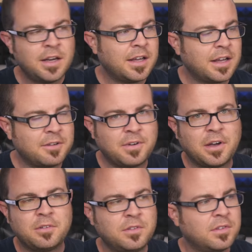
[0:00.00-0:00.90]
and I
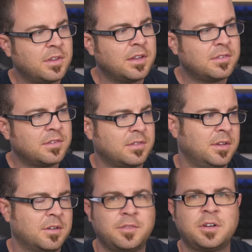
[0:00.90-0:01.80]
found that
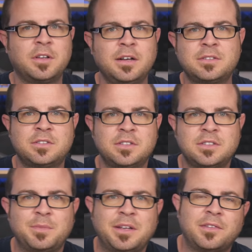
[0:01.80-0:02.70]
it overclocked
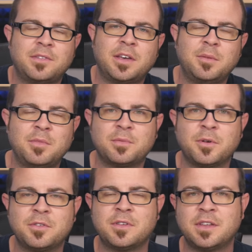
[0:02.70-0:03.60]
just about the same as
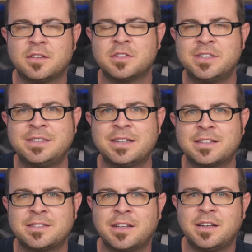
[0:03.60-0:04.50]
most of the other
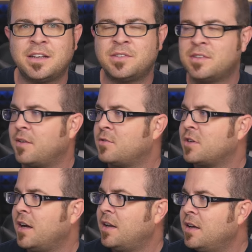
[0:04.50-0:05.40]
GTX 1080s that I've
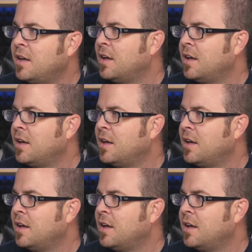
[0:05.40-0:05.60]
tried.